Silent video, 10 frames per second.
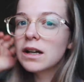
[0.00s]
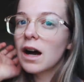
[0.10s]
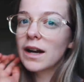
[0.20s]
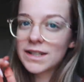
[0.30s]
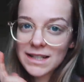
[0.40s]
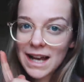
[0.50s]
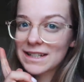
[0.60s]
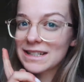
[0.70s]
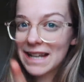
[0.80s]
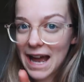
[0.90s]
I just
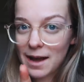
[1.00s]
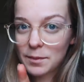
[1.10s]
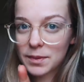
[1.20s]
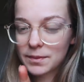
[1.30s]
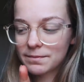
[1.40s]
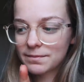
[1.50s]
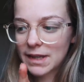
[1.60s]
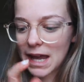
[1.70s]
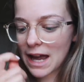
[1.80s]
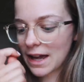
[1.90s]
had a nap,
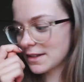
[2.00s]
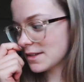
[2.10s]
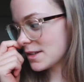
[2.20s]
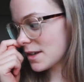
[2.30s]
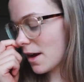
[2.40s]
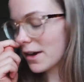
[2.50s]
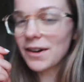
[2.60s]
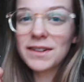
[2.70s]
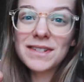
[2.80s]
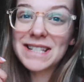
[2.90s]
and I
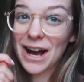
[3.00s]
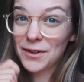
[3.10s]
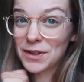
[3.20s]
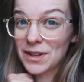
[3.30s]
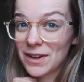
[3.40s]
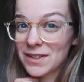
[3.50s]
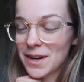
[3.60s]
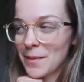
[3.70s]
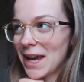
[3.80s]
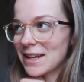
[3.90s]
can't even tell you the
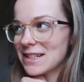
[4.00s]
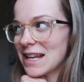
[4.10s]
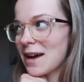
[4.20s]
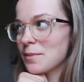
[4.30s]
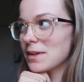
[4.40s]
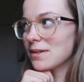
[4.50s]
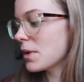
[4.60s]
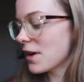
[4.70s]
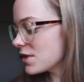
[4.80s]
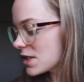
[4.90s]
last time I had a nap,
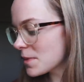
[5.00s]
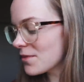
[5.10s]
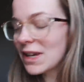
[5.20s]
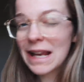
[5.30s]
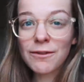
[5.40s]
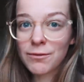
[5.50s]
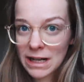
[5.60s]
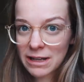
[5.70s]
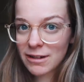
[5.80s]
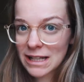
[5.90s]
but I've just been feeling
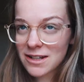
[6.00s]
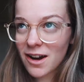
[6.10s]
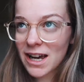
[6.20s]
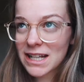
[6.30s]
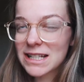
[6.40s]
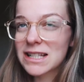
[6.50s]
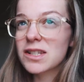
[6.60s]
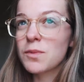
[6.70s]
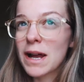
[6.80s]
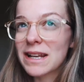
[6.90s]
really, really tired since
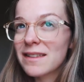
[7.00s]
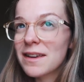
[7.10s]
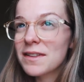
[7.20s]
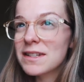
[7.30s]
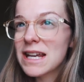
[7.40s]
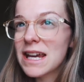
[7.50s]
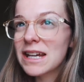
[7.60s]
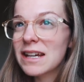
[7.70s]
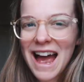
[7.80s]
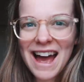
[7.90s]
the wedding the other
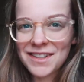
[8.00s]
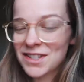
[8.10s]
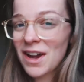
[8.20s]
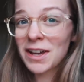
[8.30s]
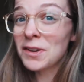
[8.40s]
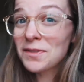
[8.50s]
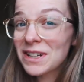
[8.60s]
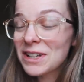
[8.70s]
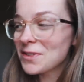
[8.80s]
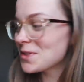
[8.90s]
day, and I couldn't
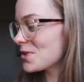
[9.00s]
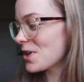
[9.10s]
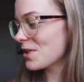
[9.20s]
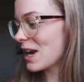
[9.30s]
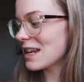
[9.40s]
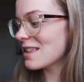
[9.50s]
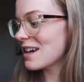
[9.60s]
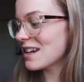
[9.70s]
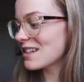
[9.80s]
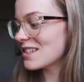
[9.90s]
really concentrate on
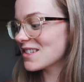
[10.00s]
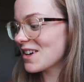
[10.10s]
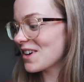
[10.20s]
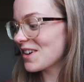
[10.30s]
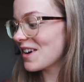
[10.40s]
anything, so